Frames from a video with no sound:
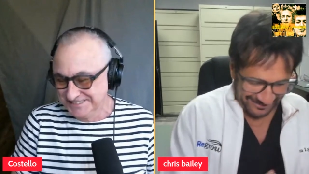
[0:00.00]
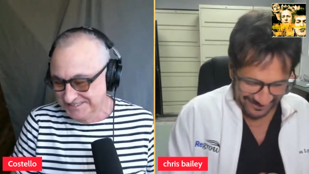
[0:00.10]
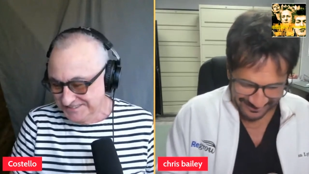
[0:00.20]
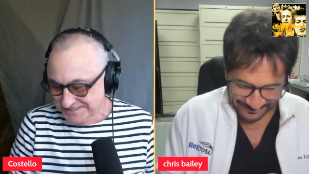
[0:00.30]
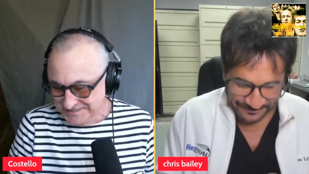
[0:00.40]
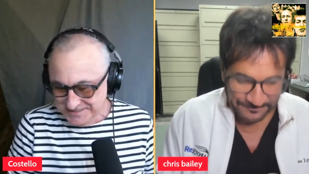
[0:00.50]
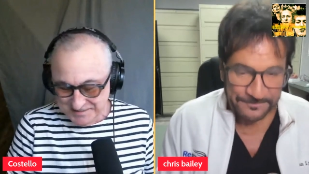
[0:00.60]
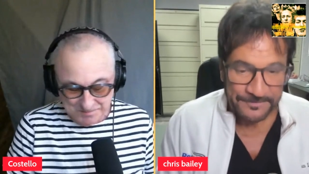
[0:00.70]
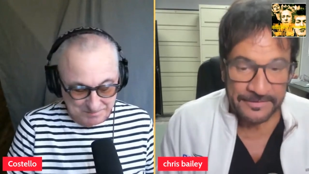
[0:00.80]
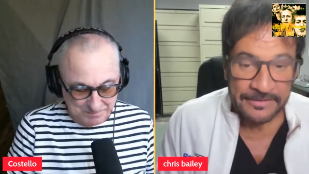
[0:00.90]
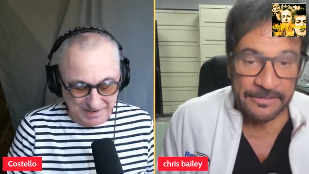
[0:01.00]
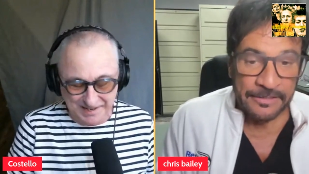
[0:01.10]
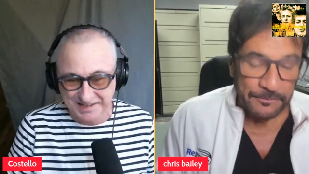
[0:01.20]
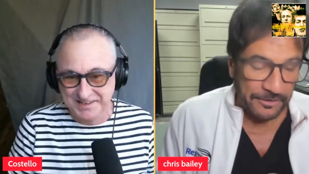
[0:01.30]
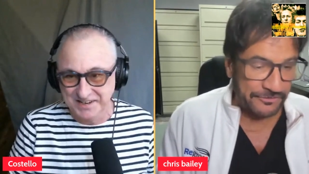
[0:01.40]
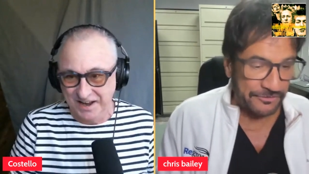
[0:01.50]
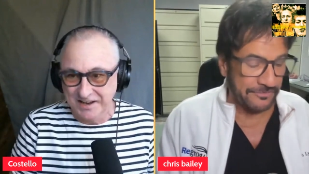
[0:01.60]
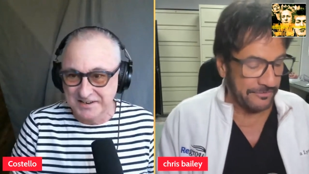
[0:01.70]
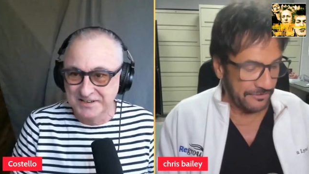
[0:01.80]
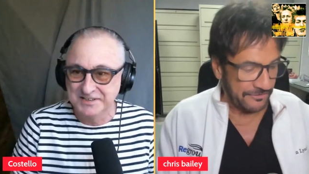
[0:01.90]
Speaker 1: God. By are
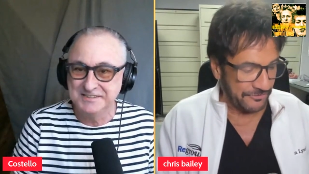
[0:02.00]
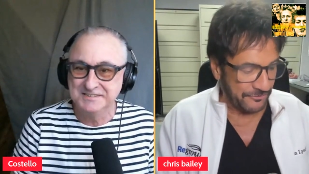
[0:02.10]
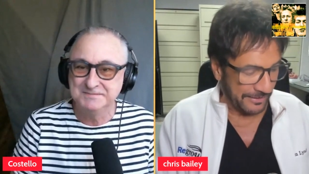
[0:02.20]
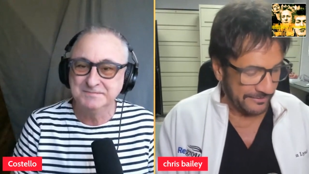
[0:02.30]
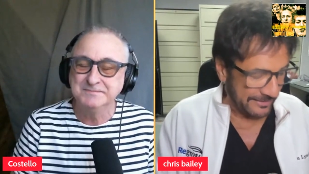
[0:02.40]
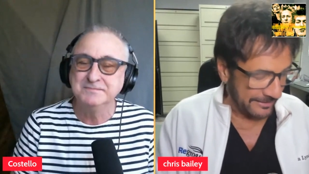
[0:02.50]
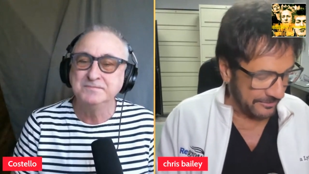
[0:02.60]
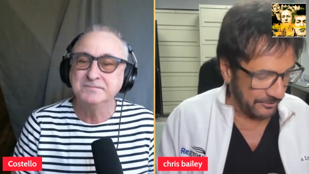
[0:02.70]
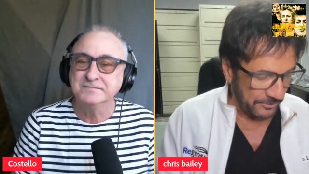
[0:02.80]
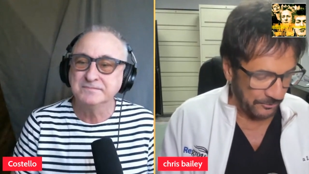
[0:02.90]
God, you, you stress out though with a